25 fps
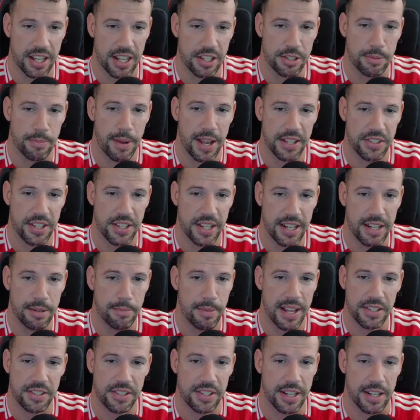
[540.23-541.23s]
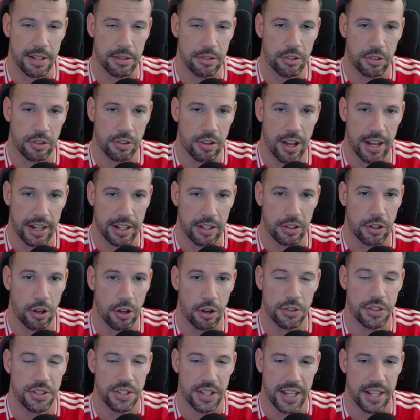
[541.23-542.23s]
Man City. Man City look like
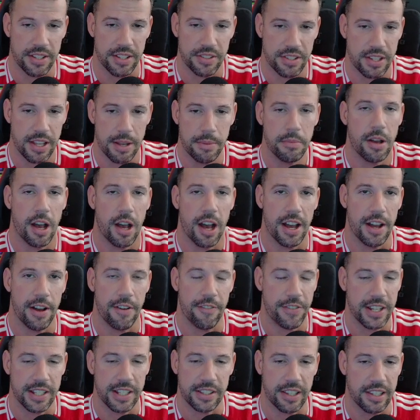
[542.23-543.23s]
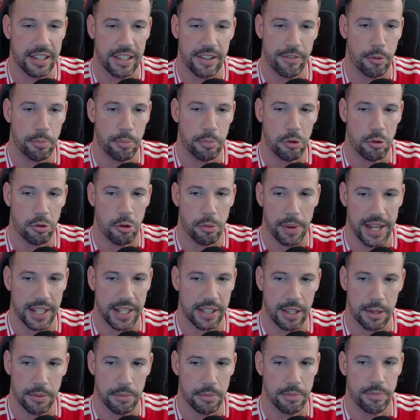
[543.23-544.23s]
gods against them. I think that Liverpool will make
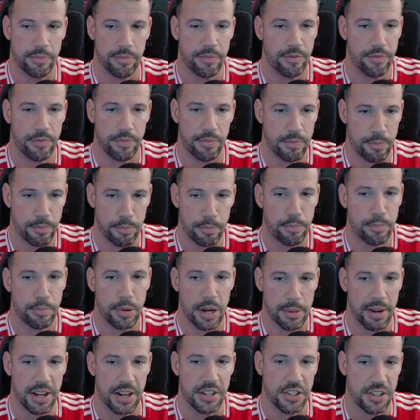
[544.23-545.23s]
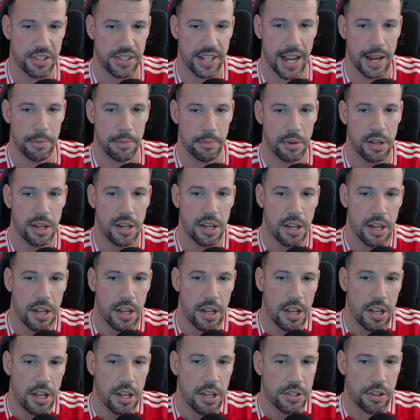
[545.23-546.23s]
them pretty much the same
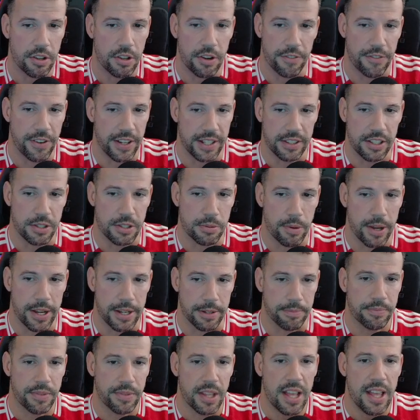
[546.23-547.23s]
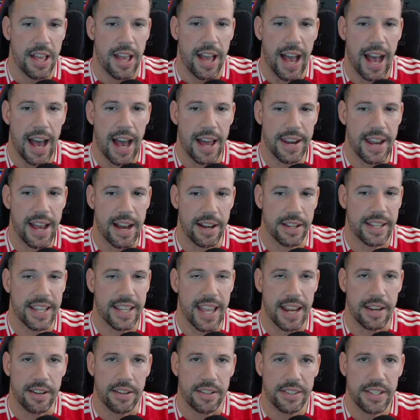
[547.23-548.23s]
sort of thing this week. Now,
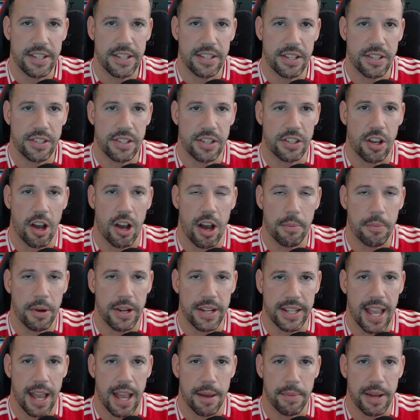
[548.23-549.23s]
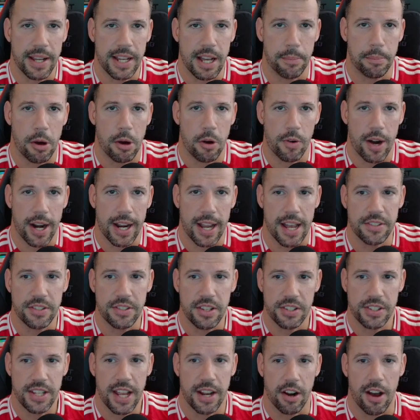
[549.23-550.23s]
again, this is the time where you can make up bolt rank. As I
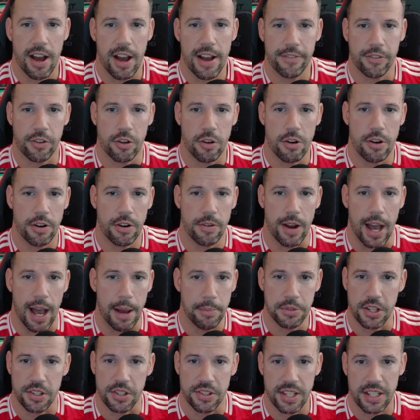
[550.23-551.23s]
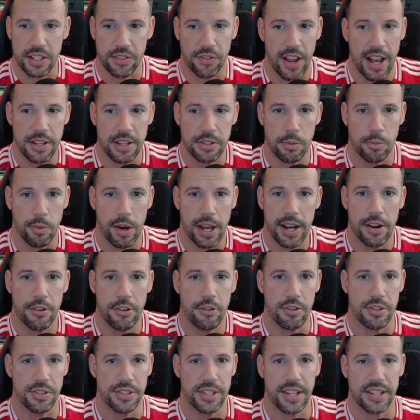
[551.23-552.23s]
said, I've gone up to
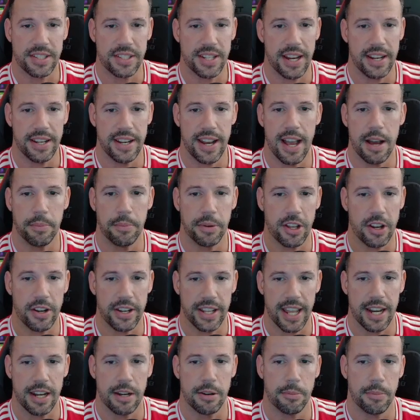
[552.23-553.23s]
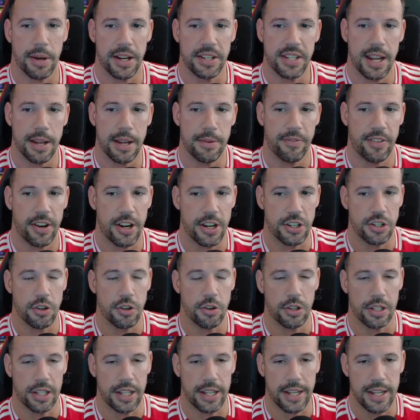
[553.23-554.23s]
6,116 now, and we're going to get into my team very
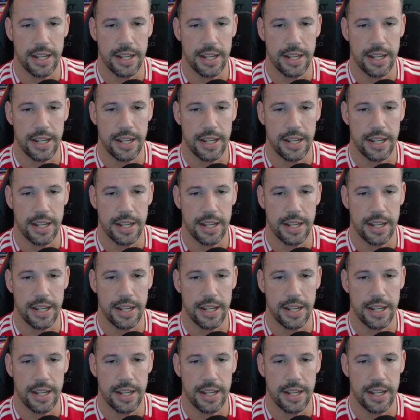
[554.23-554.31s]
shortly.